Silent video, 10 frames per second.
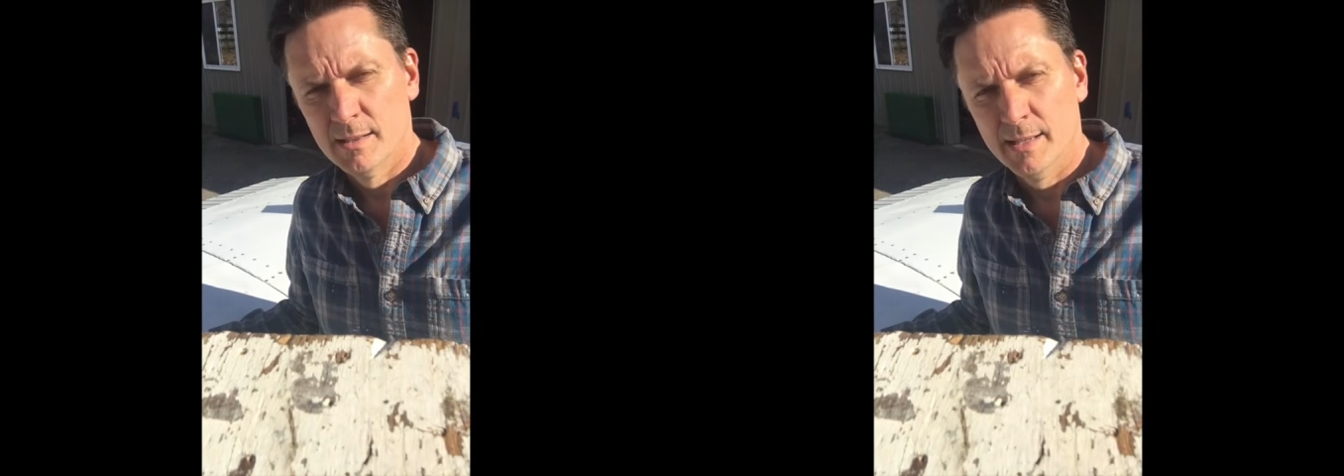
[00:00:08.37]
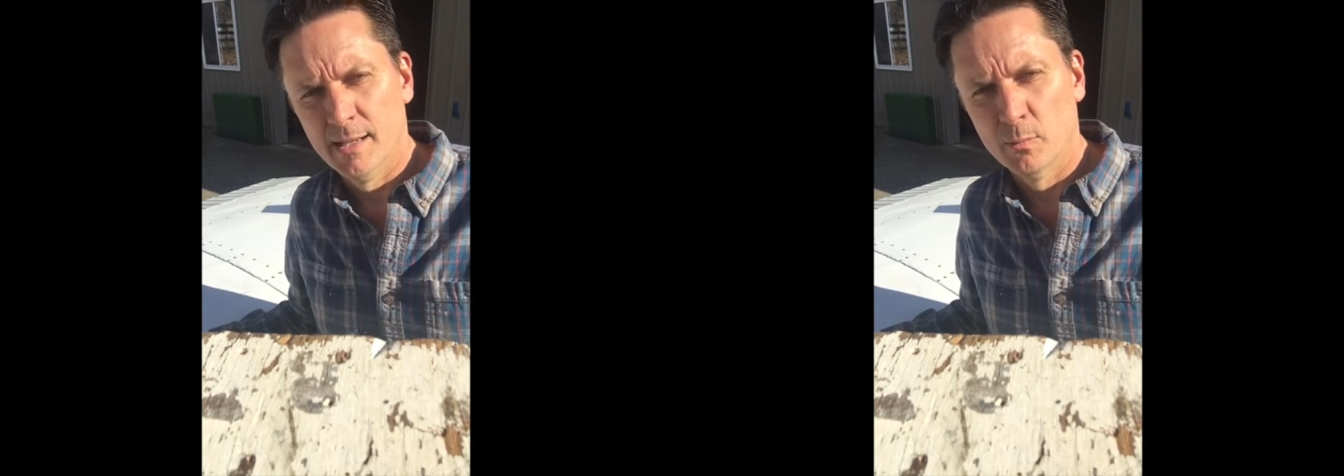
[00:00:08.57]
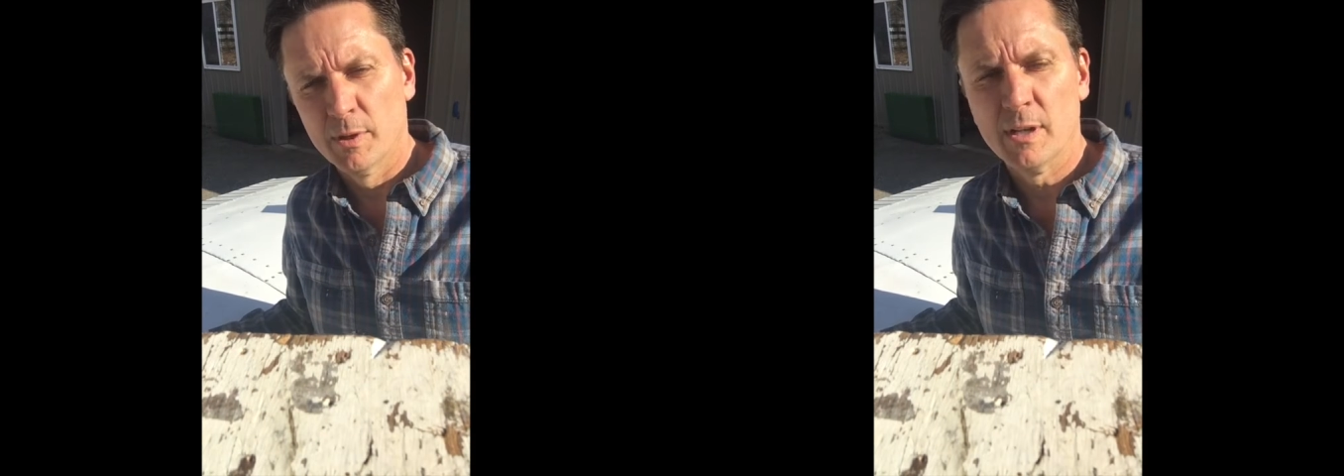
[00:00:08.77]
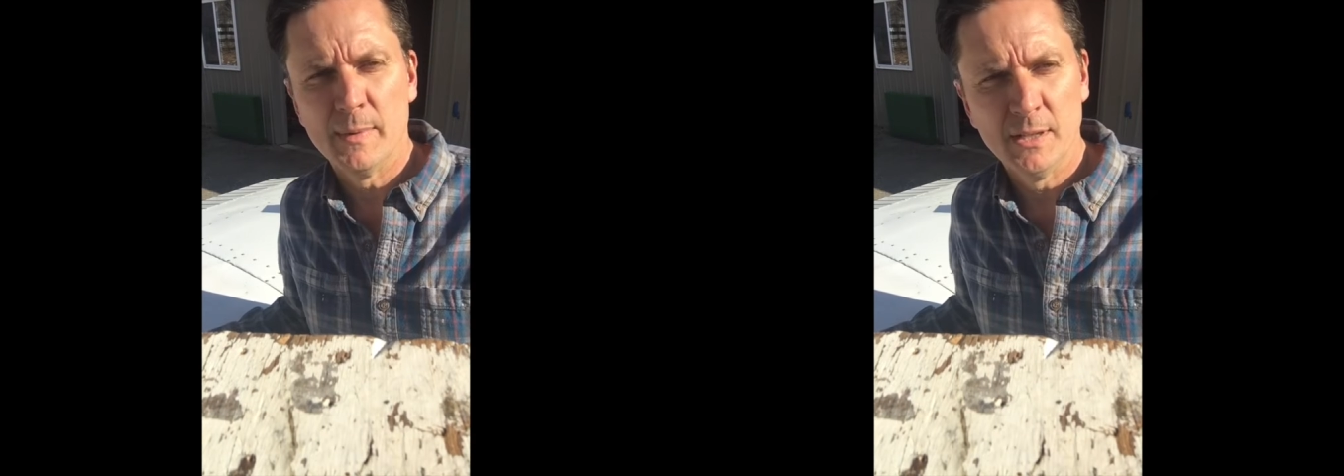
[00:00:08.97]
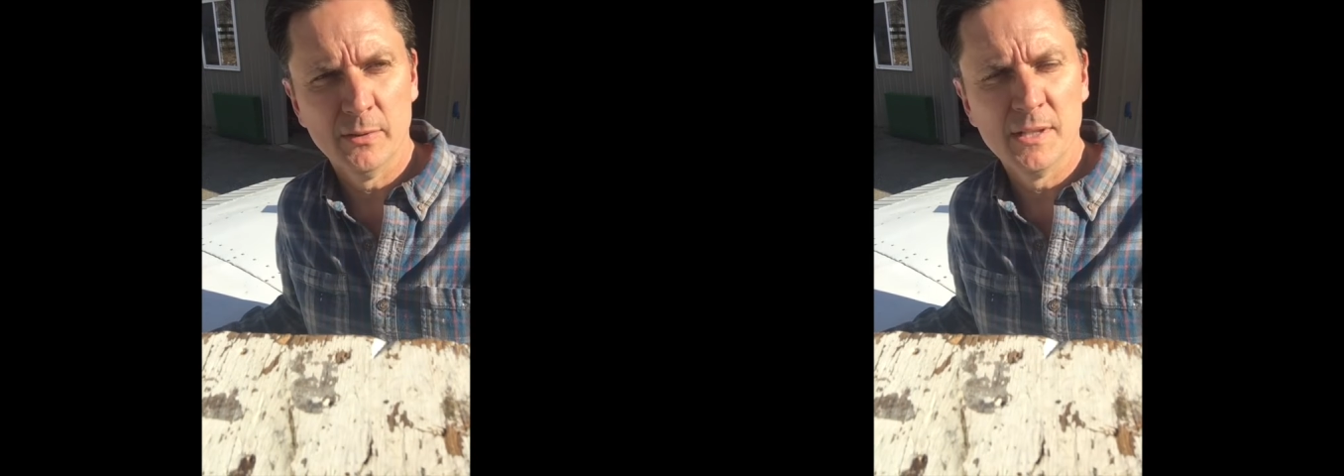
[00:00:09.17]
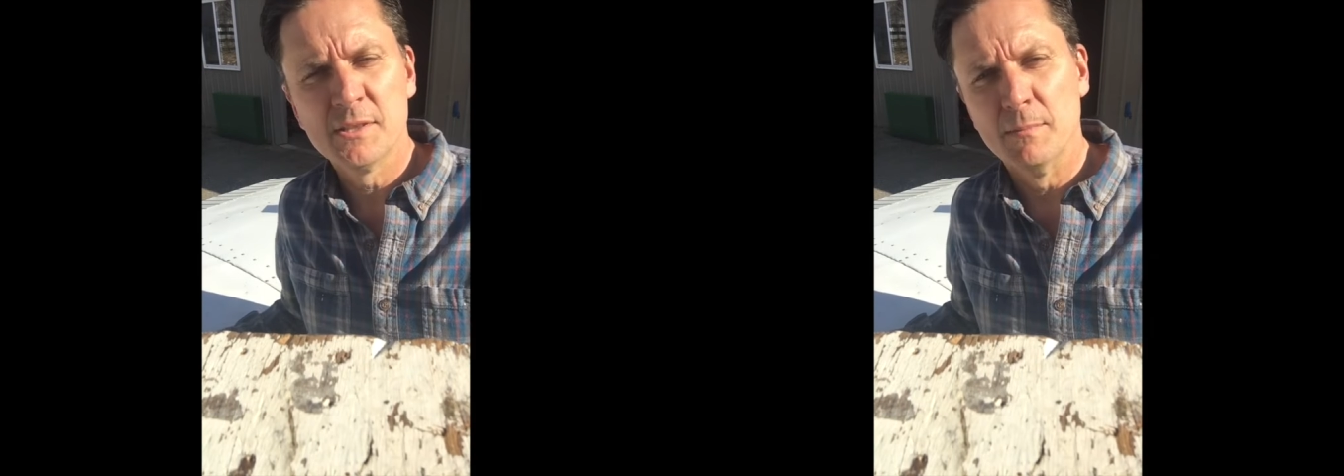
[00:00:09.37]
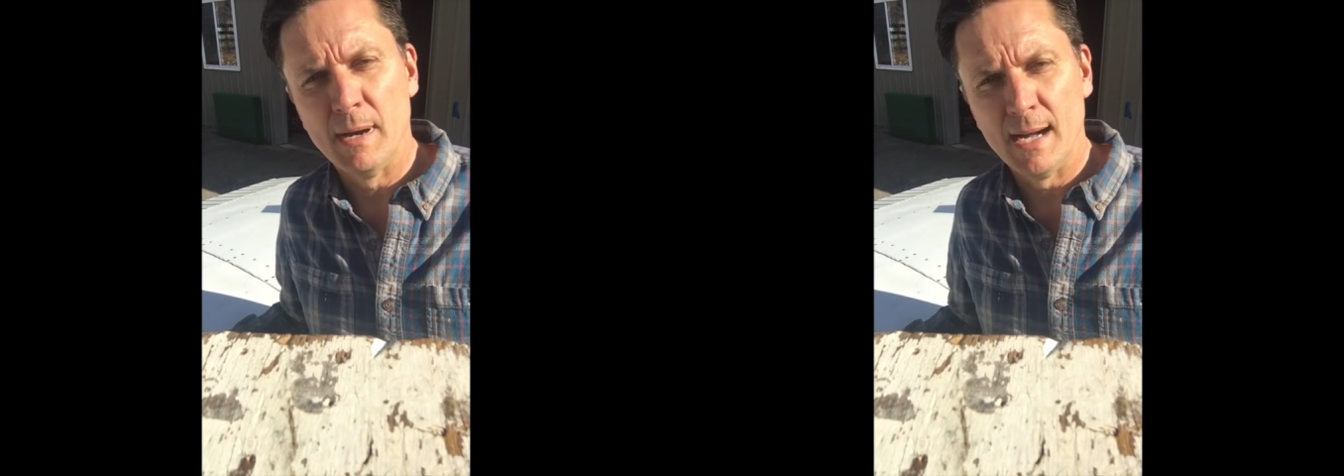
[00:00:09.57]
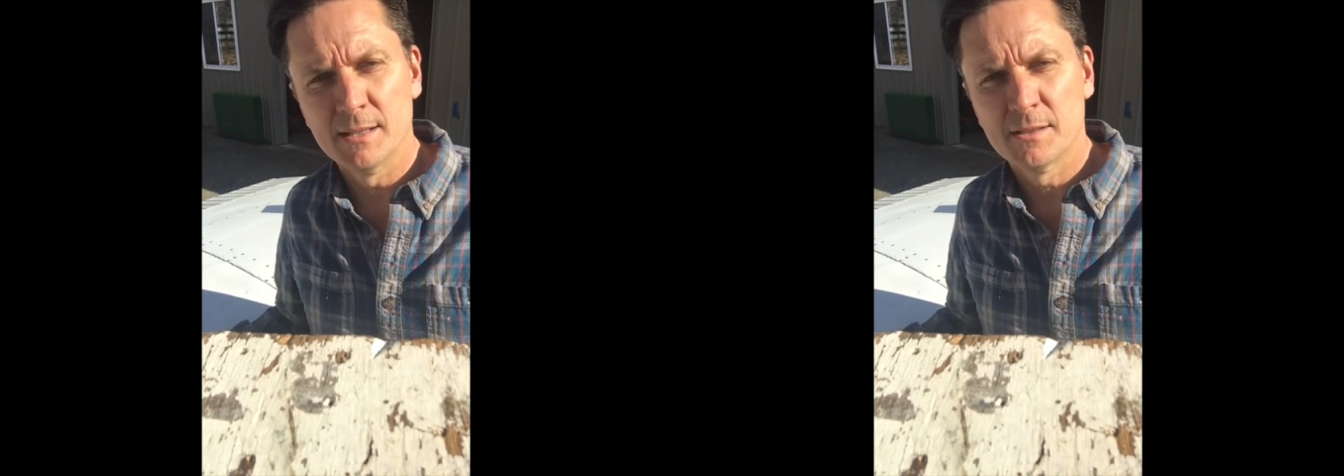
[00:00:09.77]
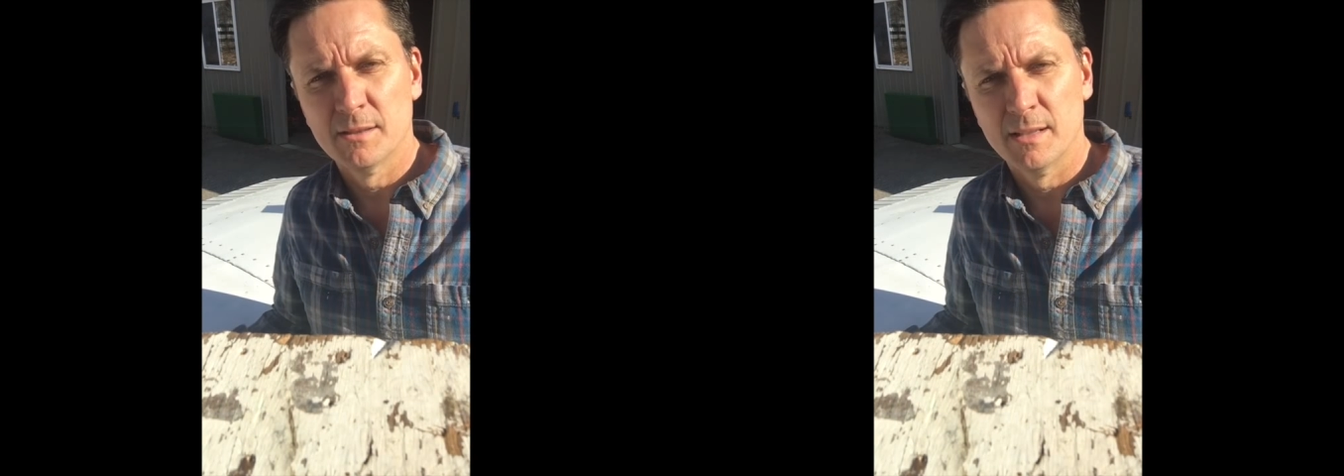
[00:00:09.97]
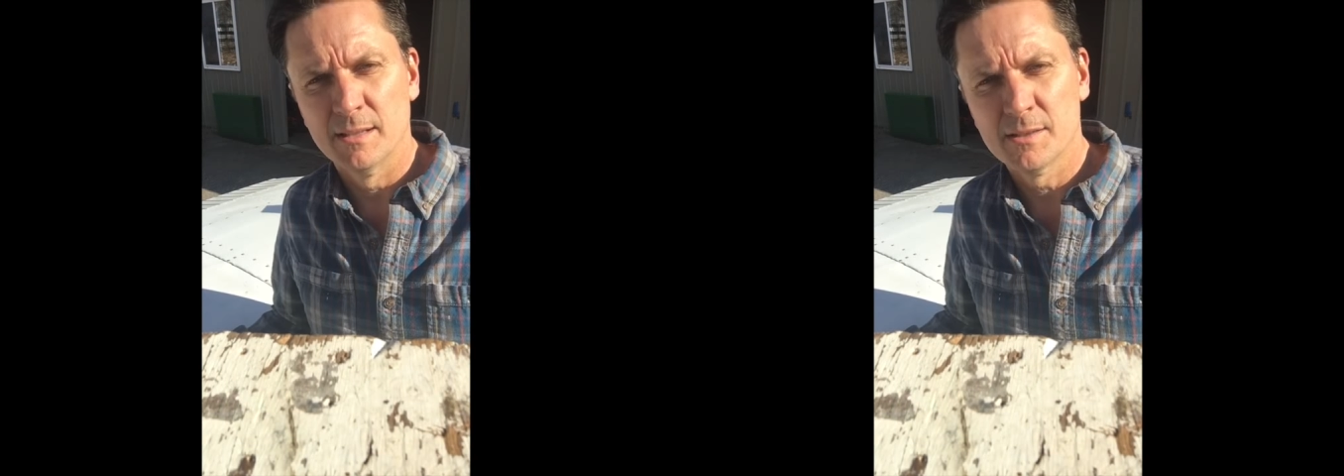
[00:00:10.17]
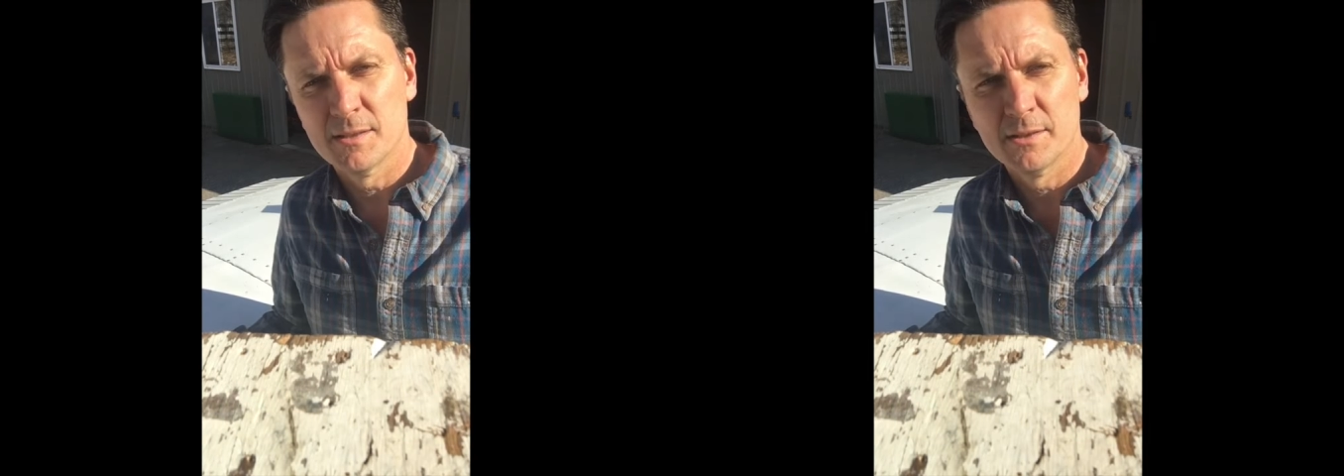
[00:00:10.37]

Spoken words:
and we're going to be doing some mods to this.